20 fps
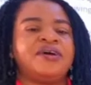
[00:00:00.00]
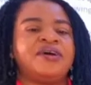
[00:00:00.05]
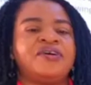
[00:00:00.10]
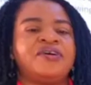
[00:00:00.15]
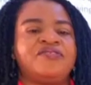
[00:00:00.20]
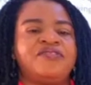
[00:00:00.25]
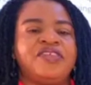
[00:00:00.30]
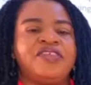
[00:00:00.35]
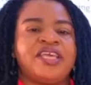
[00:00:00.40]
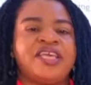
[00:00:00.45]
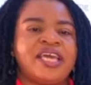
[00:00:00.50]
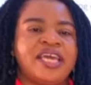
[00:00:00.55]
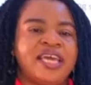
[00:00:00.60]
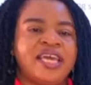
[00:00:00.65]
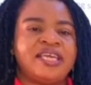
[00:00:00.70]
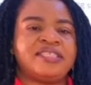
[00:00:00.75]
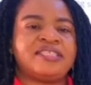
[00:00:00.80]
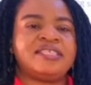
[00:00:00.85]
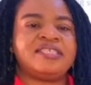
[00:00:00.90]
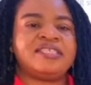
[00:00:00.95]
of the
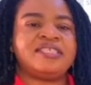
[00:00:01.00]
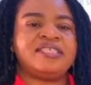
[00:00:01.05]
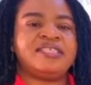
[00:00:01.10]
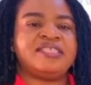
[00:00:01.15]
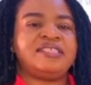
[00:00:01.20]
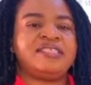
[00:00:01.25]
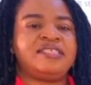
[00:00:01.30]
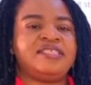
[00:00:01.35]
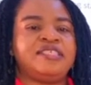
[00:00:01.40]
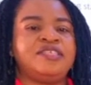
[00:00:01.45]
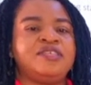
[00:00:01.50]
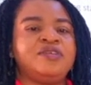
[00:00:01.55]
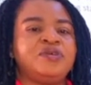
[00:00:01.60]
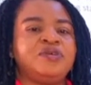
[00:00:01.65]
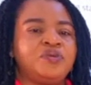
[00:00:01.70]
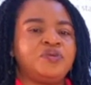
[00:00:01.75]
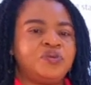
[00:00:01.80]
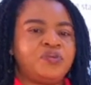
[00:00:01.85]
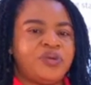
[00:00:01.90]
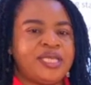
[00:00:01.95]
earth is the
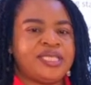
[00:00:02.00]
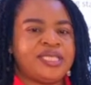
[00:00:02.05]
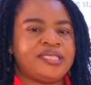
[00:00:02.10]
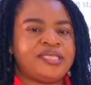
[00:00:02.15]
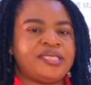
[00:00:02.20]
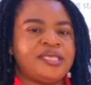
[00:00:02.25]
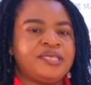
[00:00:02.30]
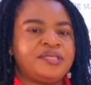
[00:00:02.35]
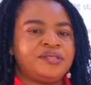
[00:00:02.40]
weight.